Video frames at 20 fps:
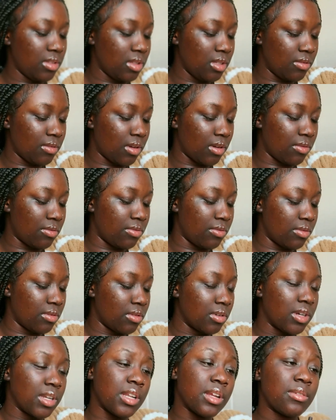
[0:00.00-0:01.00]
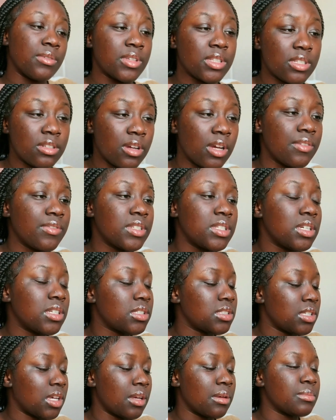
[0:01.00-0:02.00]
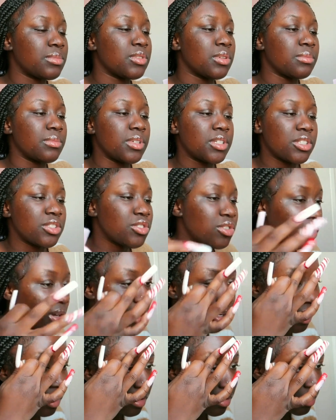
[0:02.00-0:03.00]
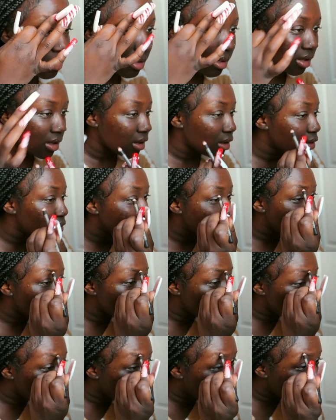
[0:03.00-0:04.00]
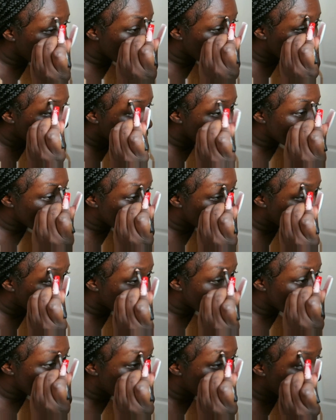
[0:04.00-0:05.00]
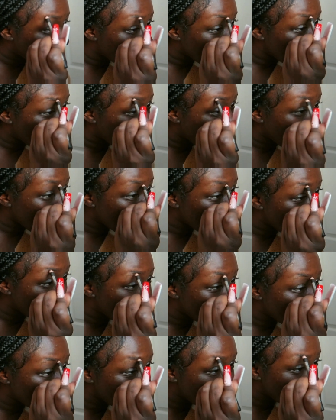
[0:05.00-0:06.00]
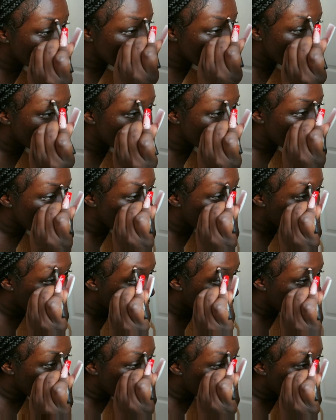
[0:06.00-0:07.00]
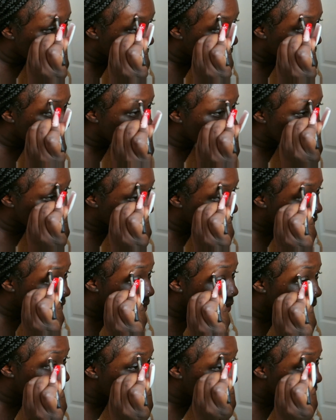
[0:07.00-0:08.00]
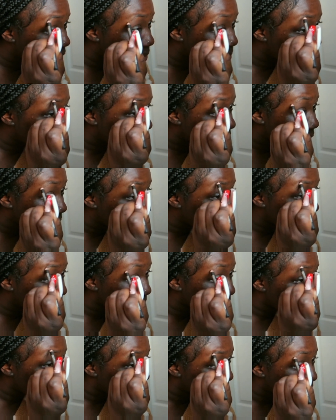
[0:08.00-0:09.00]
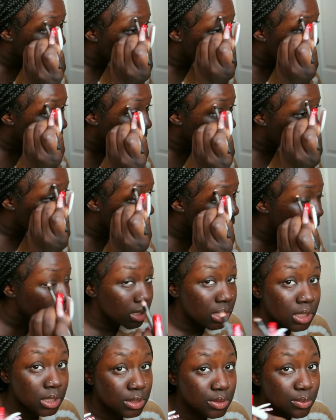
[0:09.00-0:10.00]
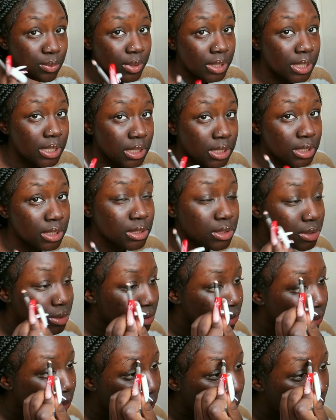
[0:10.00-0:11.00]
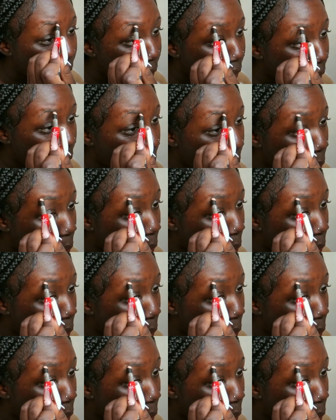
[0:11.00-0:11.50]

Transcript: to leave at 4 and I really don't have a ton of time, so I'm gonna try to do my eyebrows with this eyebrow pencil. It's not the greatest, but it does what it needs to. Okay,